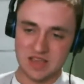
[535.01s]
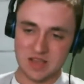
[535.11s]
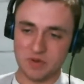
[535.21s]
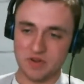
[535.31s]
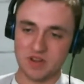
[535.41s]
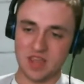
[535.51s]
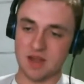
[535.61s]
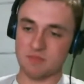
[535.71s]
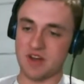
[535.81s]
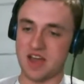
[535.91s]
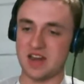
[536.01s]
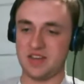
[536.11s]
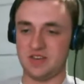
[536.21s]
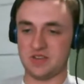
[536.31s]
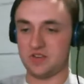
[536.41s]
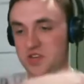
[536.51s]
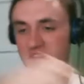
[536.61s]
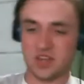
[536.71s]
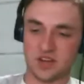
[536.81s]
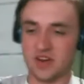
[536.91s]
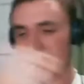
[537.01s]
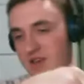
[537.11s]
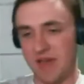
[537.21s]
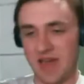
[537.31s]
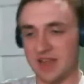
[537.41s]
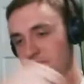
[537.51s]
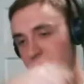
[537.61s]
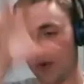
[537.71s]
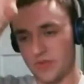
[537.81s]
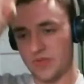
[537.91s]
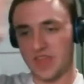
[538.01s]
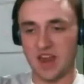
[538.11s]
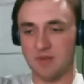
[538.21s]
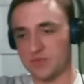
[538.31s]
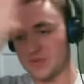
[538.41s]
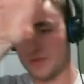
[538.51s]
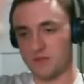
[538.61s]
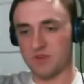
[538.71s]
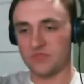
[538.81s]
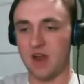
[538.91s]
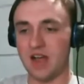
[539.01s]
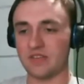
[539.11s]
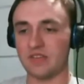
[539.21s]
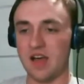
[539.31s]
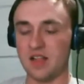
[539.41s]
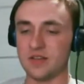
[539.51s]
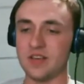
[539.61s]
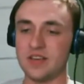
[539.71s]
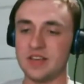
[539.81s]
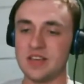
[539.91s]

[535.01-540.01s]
you can put your camera on it, and you can shake your hand back and forth, and the camera's pretty much rock solid.